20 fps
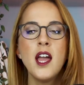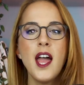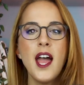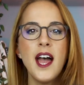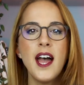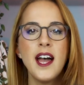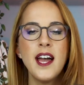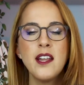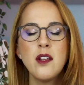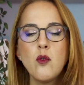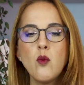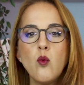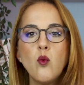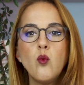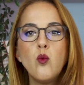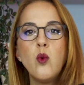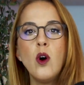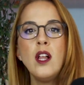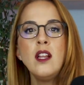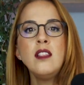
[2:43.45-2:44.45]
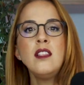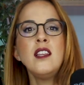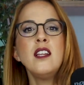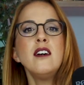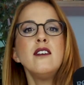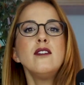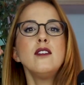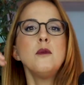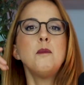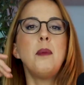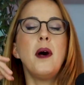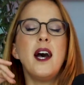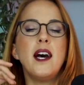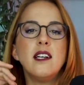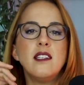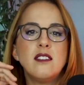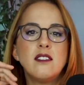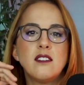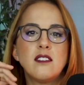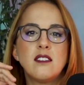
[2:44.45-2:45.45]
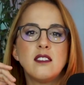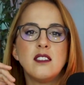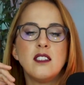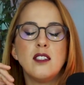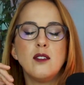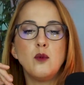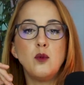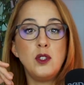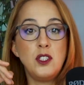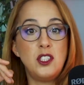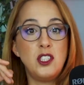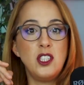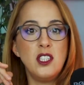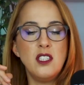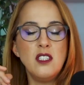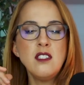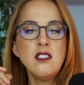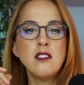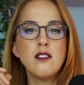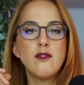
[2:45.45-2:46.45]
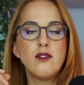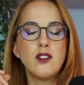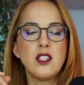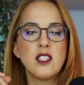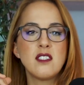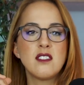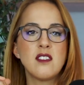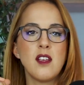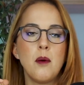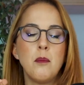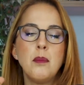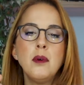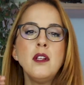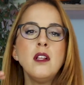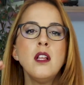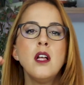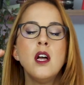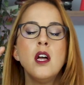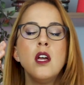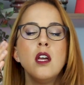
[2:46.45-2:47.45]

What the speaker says: and one level past, which is, for example,